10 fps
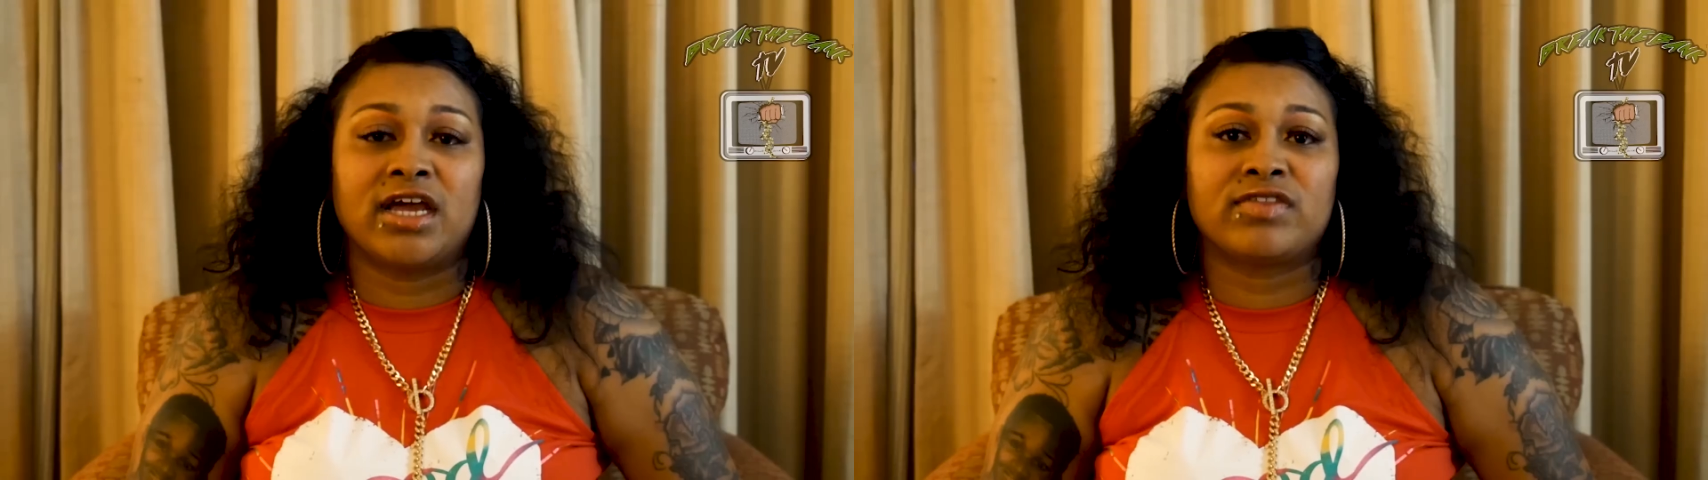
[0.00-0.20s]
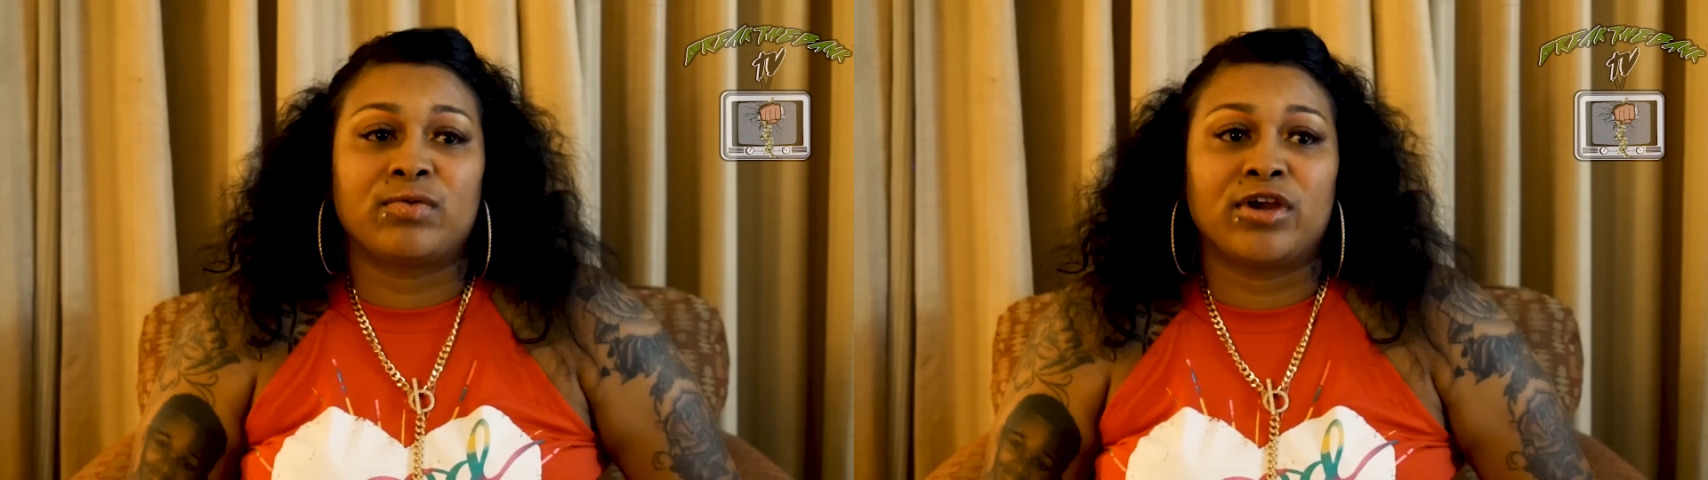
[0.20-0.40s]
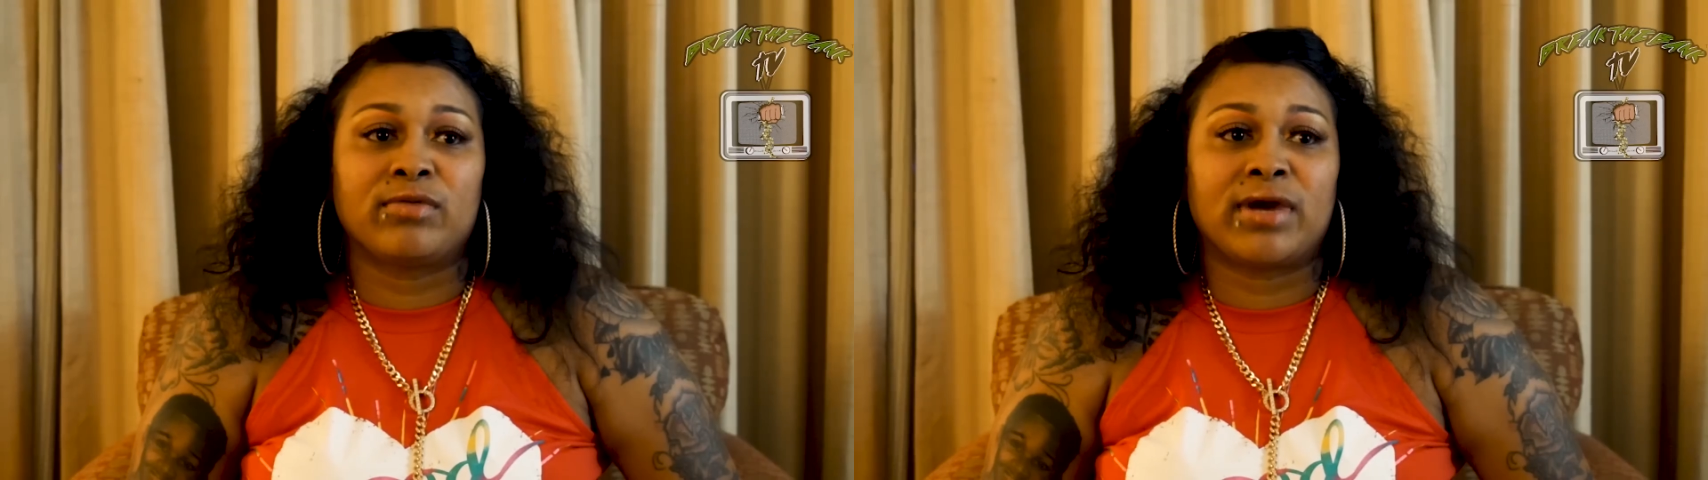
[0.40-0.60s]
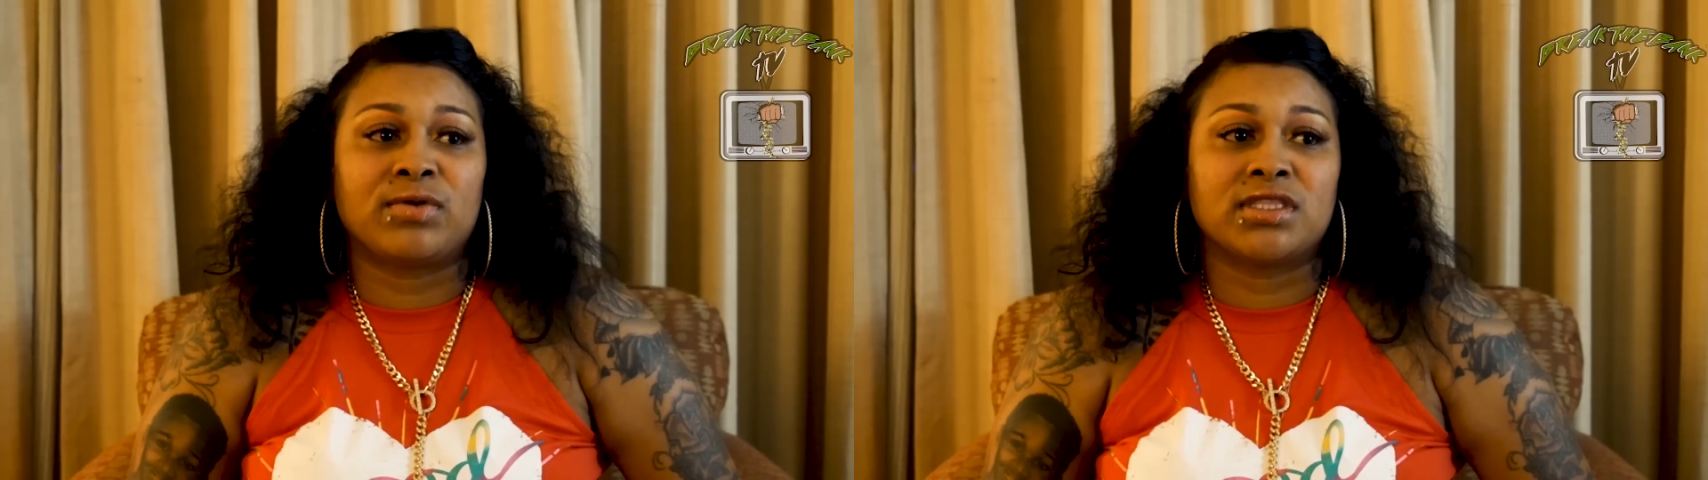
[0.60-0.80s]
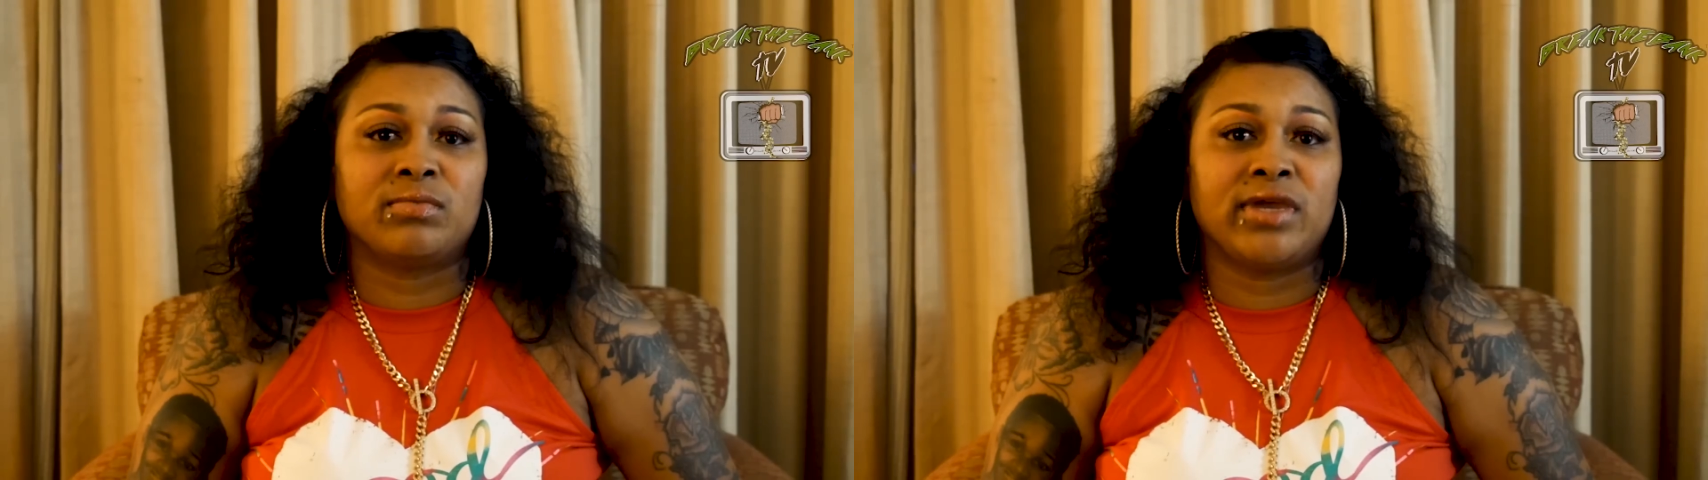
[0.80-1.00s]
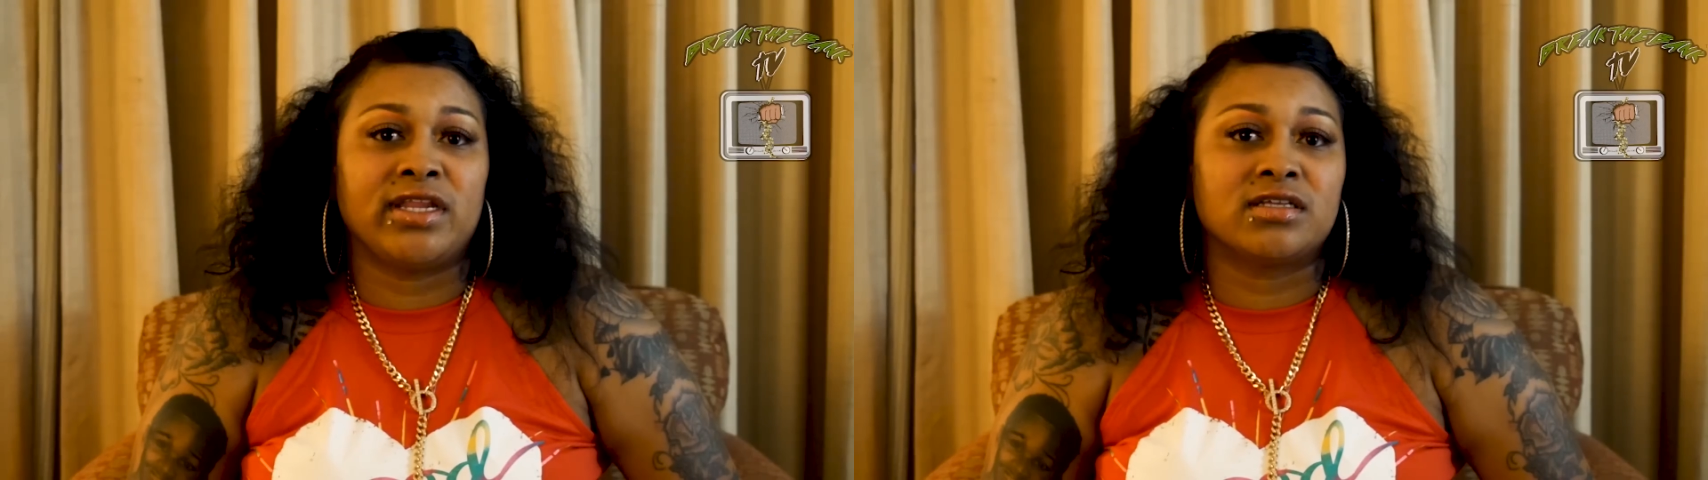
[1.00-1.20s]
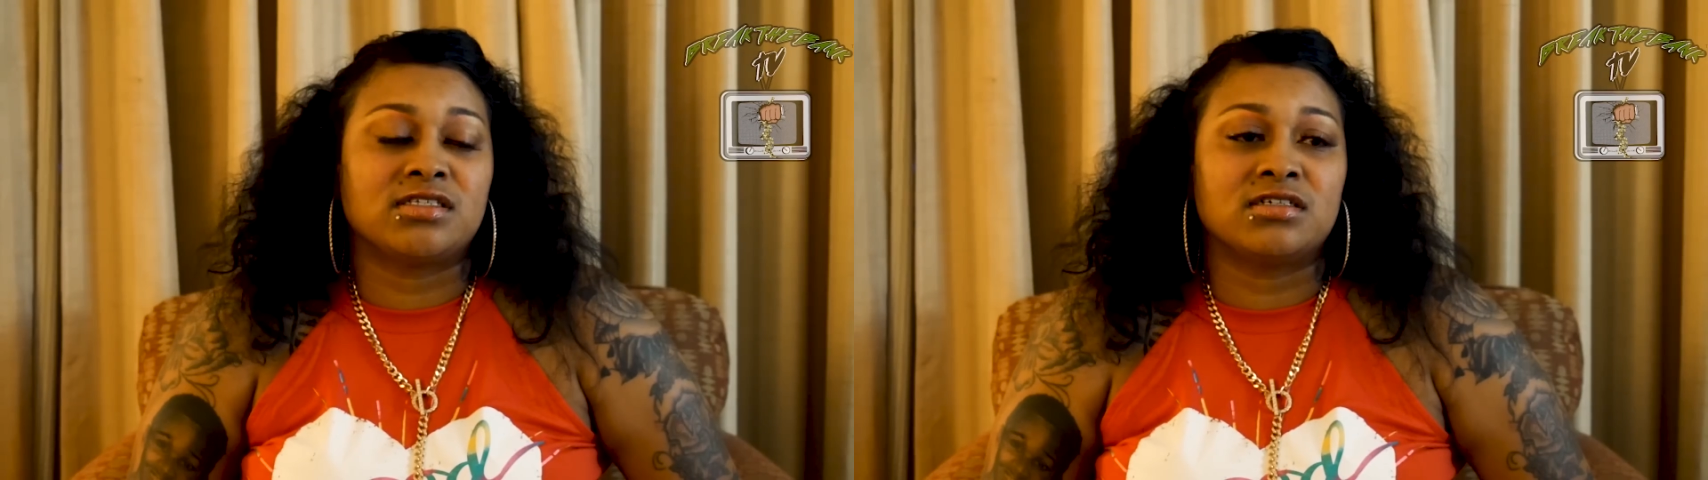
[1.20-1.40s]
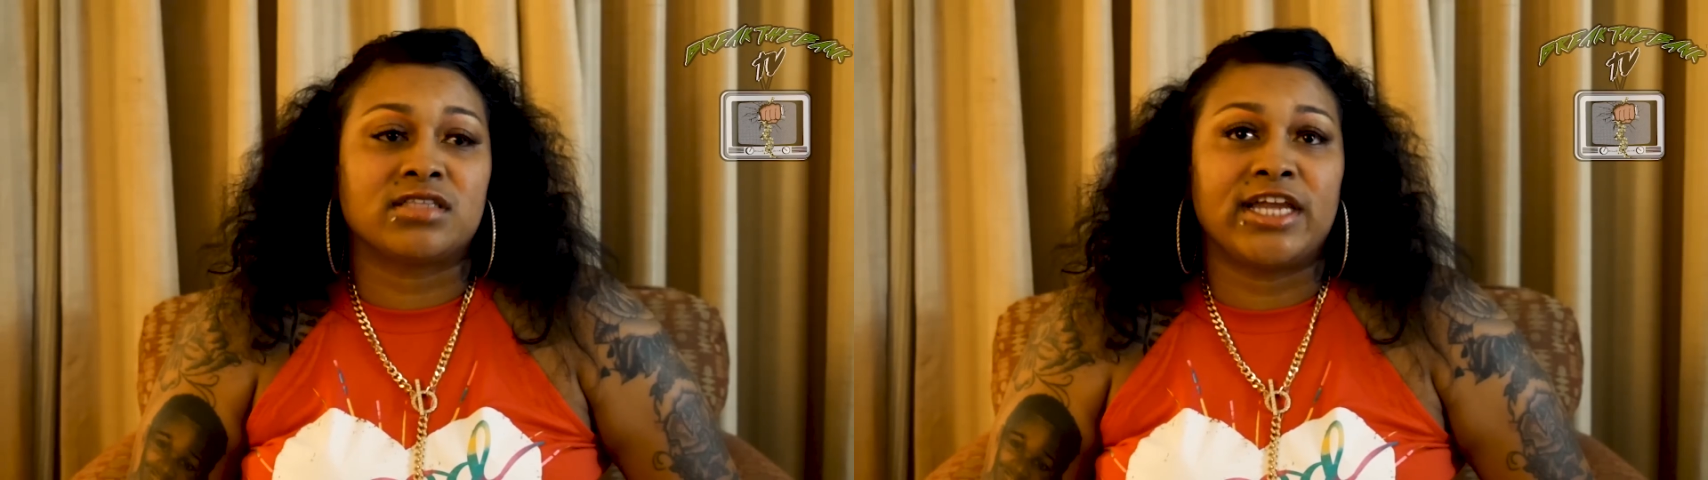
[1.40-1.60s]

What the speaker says: have to worry about what the media took.